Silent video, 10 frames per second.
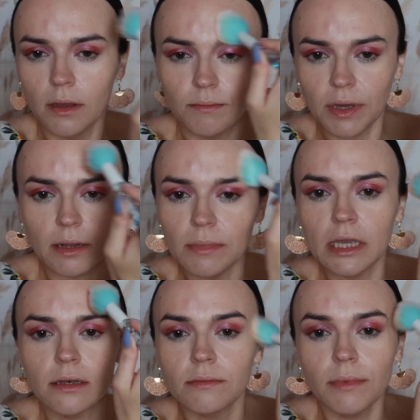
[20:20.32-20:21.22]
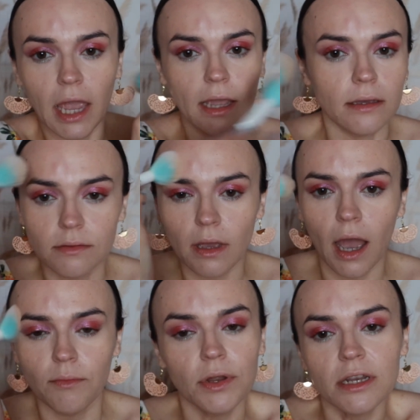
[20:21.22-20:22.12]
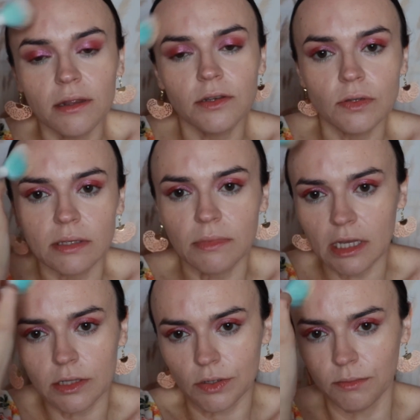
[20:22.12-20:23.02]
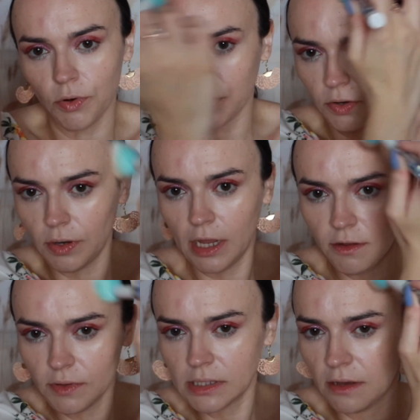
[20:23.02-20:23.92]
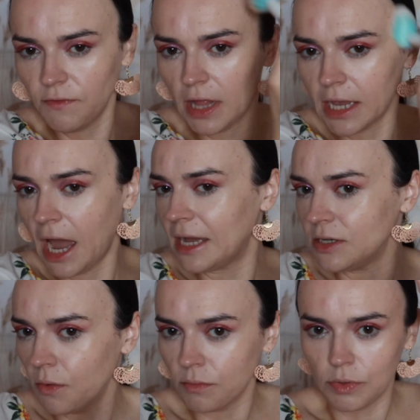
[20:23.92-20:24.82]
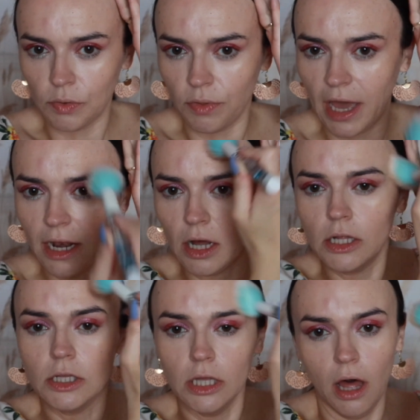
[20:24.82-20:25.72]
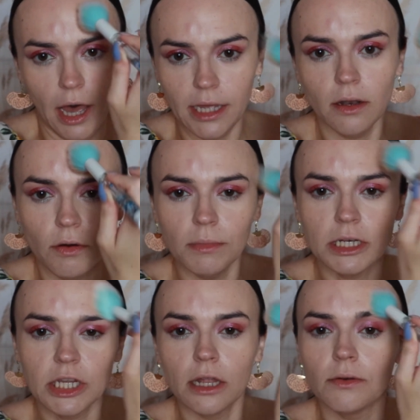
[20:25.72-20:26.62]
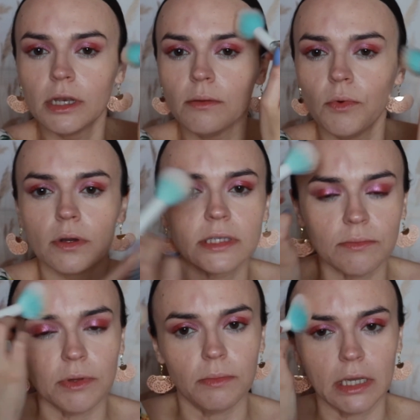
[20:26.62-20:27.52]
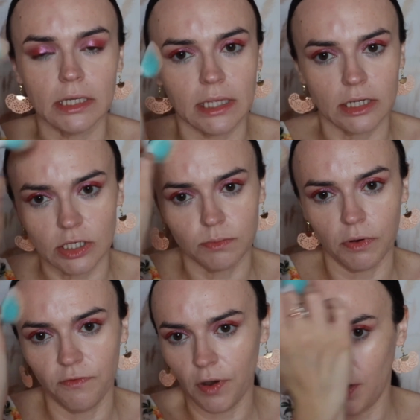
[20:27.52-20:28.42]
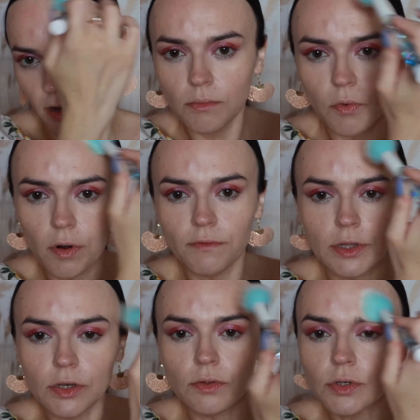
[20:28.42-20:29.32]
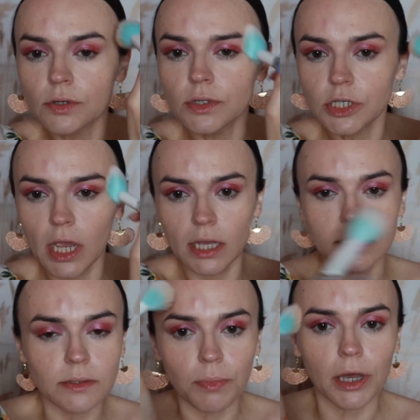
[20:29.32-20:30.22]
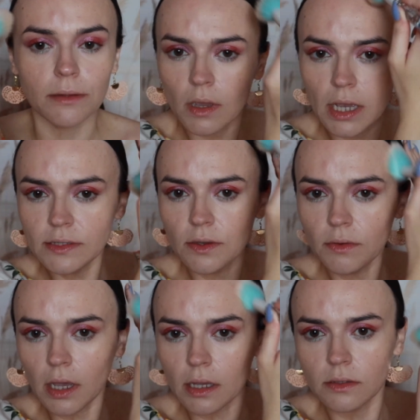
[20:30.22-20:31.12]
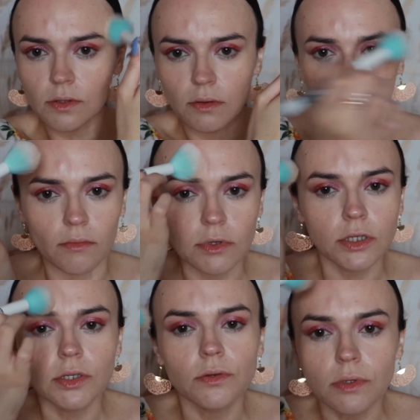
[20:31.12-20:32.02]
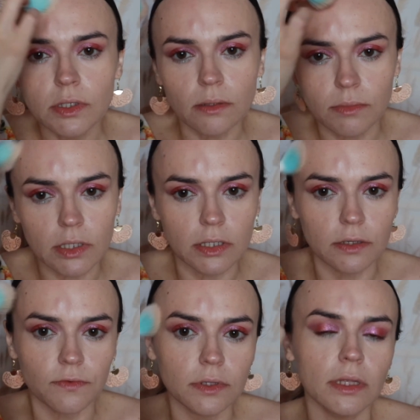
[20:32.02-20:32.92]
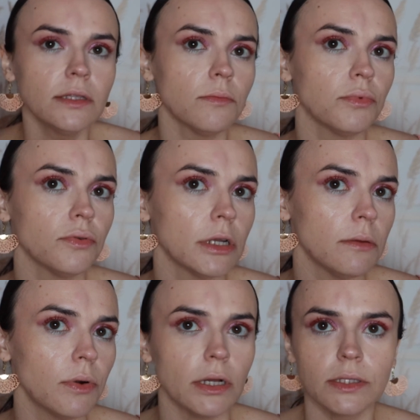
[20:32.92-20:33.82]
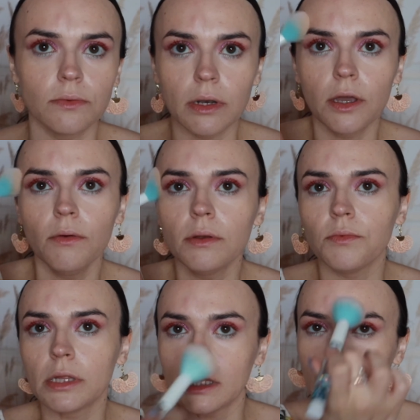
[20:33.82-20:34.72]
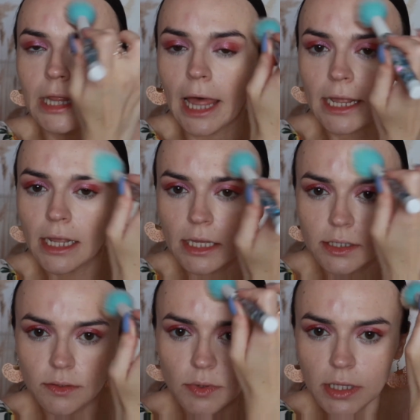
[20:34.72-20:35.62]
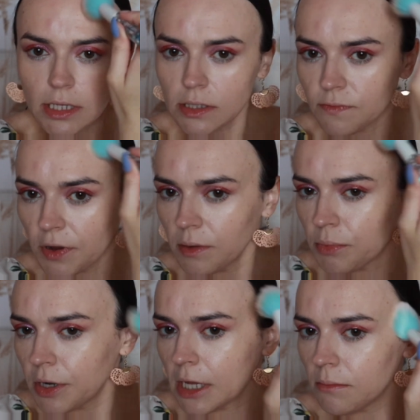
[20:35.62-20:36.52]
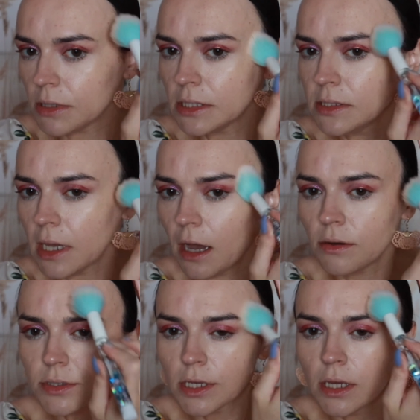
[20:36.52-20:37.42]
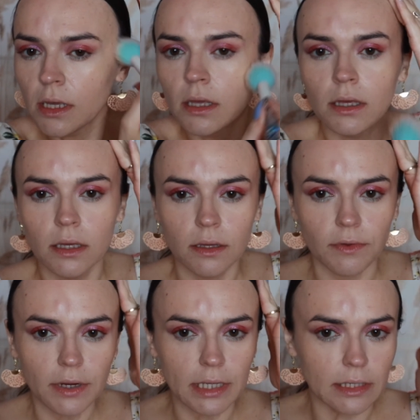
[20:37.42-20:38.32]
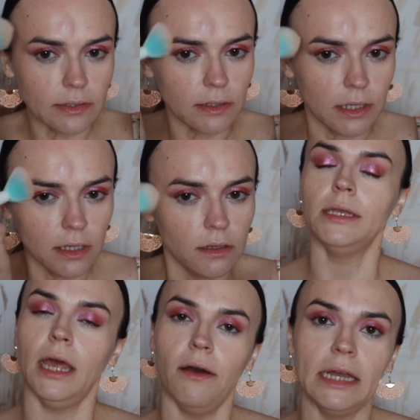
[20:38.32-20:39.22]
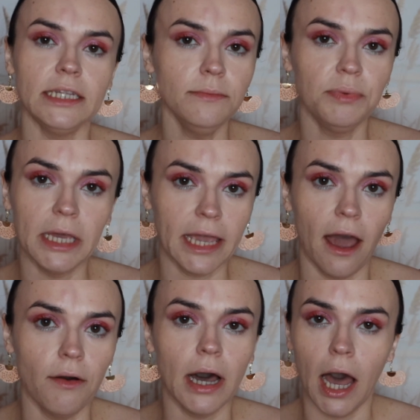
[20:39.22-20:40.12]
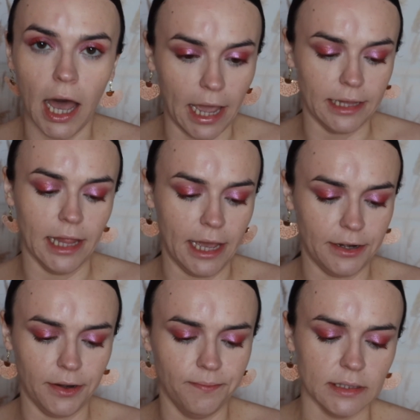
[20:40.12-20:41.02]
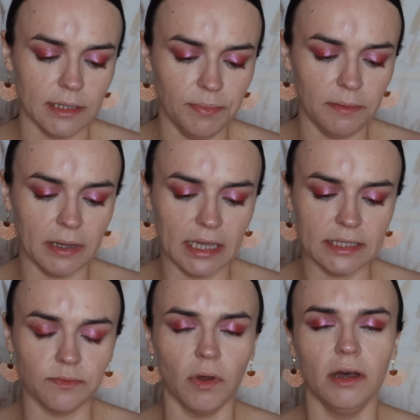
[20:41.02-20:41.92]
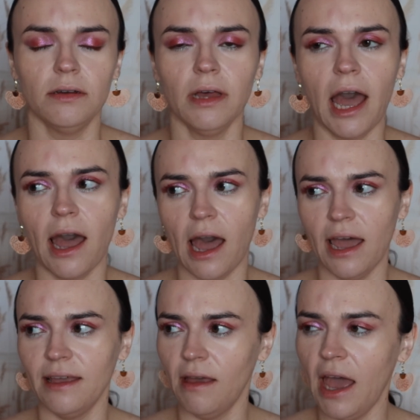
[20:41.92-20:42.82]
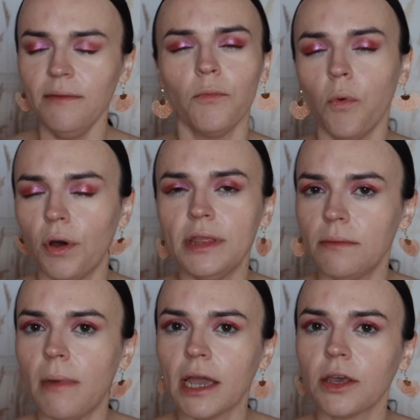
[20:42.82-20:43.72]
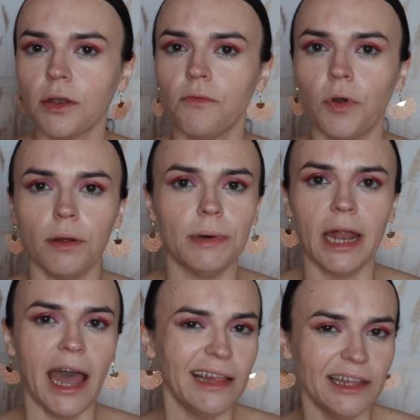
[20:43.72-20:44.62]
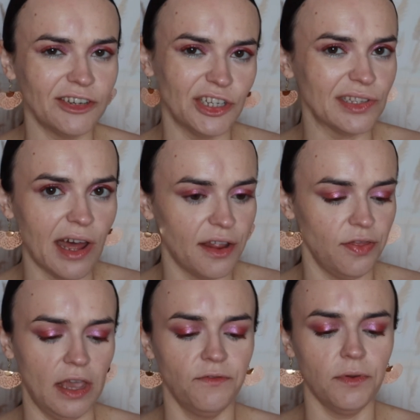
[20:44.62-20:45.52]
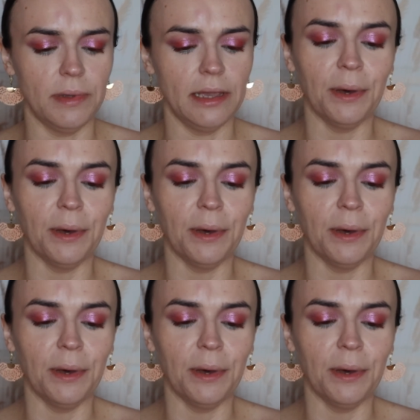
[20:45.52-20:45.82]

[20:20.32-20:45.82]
But I mean, hey, I wanted to do something a little more creative because I feel like I don't do that a lot on my channel anymore, simply because I just prefer more of the neutral shades, but it's okay, it's okay. We're just doing something different. That's a pretty bronzer. When I go in really light-handed with it, it's very pretty. It blends out very easily. Now, I didn't pick out a highlighter simply because, well, I had one that could have worked, but highlighter's just not a thing for me.